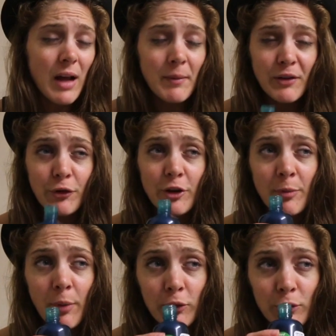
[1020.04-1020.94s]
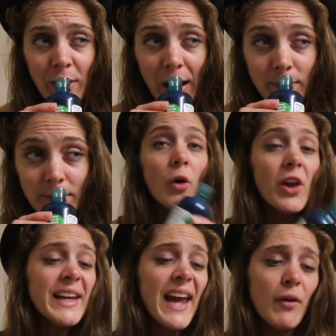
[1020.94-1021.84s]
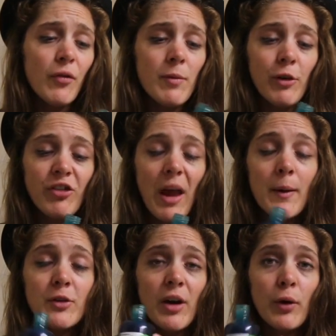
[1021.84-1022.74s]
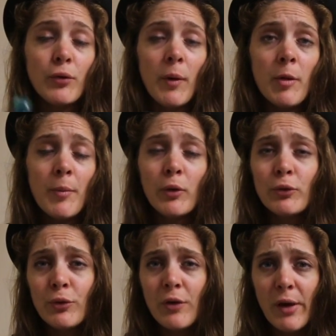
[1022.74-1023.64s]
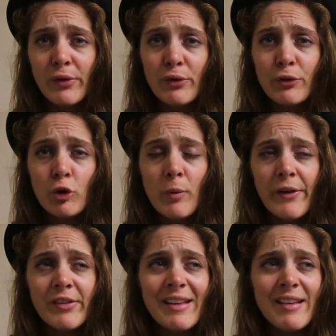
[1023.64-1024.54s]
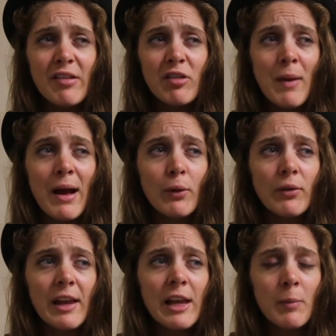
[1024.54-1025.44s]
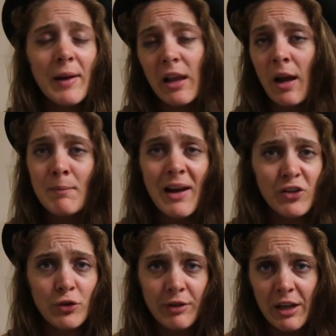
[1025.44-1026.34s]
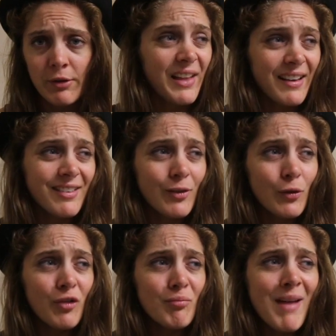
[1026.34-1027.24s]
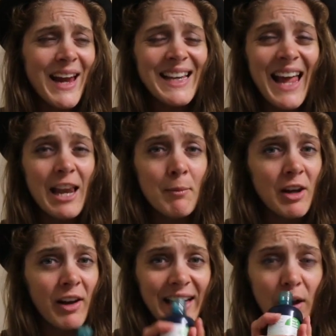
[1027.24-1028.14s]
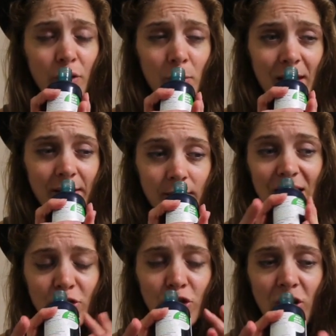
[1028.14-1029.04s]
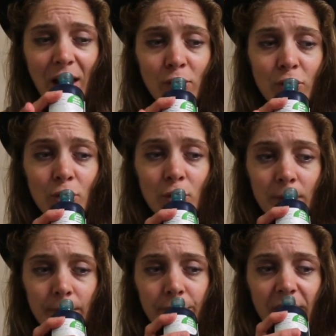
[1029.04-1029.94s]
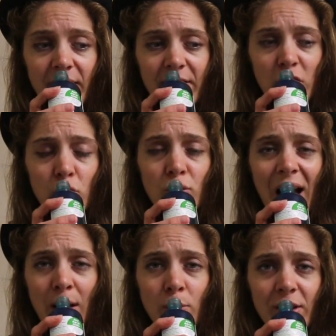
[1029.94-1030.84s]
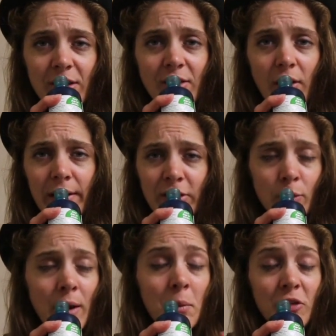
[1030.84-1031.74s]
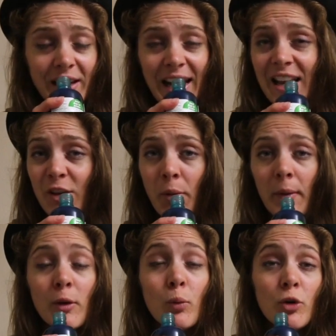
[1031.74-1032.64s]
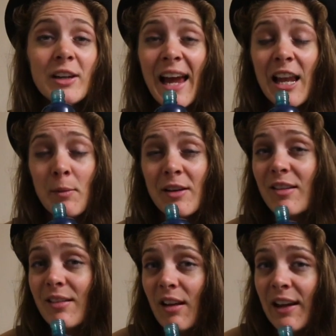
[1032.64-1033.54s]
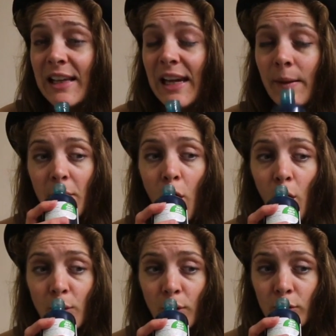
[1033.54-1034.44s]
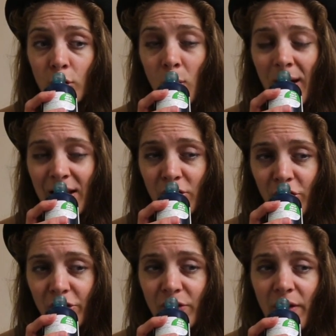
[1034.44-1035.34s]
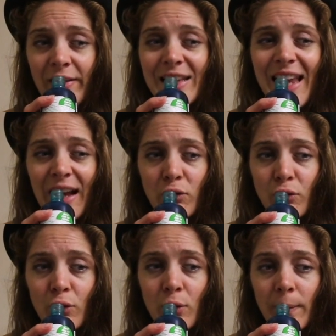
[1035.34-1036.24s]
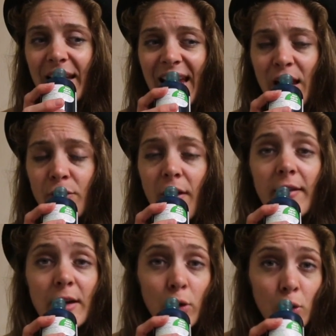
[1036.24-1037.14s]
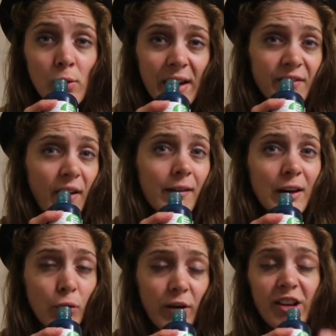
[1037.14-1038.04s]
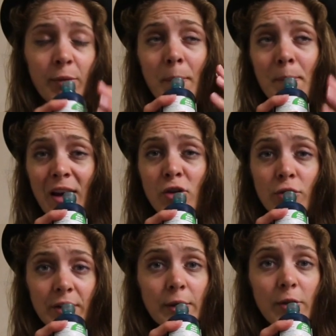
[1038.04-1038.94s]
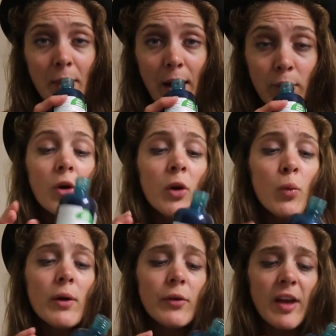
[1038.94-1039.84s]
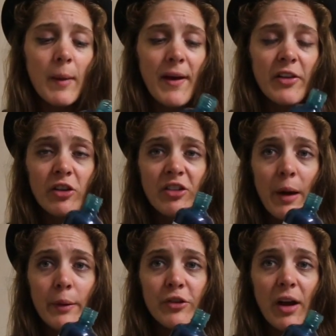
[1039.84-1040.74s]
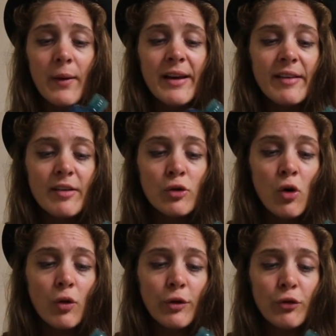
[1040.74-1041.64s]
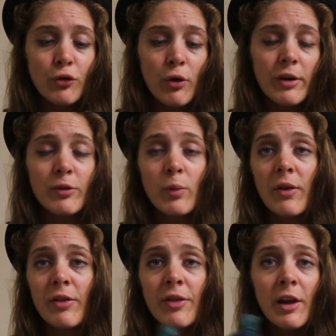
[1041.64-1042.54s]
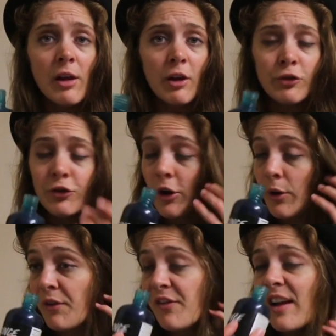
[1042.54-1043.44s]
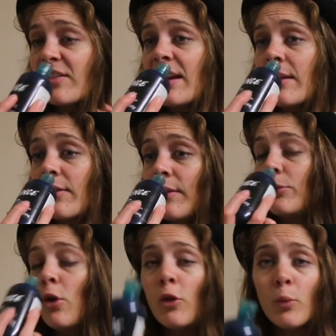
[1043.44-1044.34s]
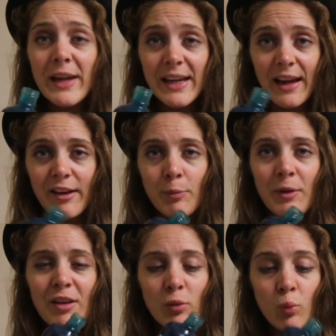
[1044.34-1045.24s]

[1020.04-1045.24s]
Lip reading: coming through this bottle now. What I get from this shower gel from the bottle first and foremost is it smells a little bit like mandarin. That's the sort of main element I get from this. It's gentle. There is a grounded side to it, which again is probably the woody element slightly, but overall it's just a very natural, again very cooling, very crisp mandarin smell. What I will say about this shower gel is it's not the strongest one that Lush do. In fact, it's not the weakest, but it's